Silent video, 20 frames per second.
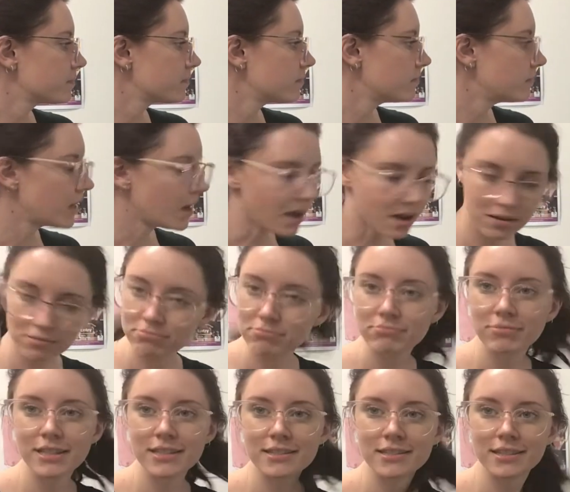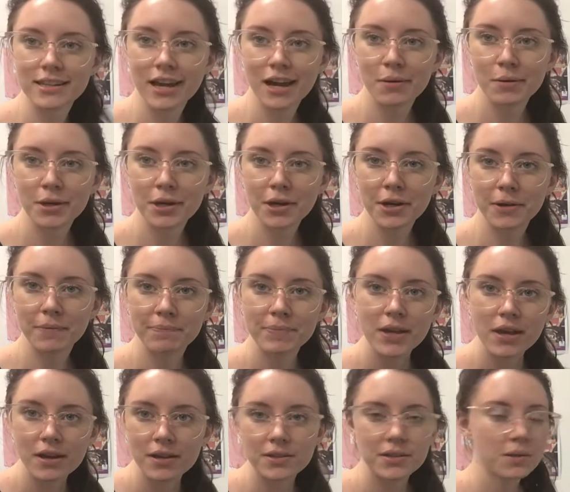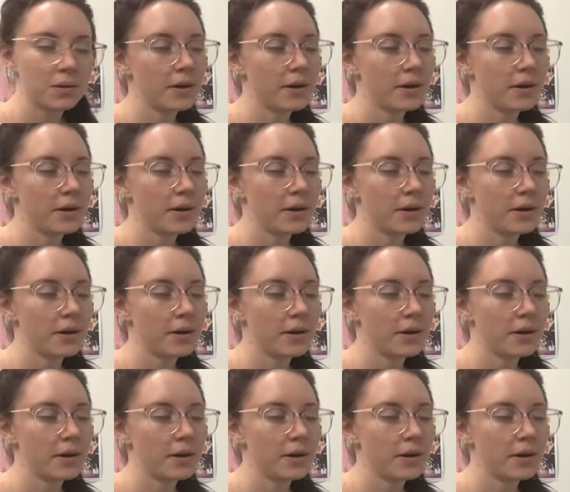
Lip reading: Yeah, let's see how we go. So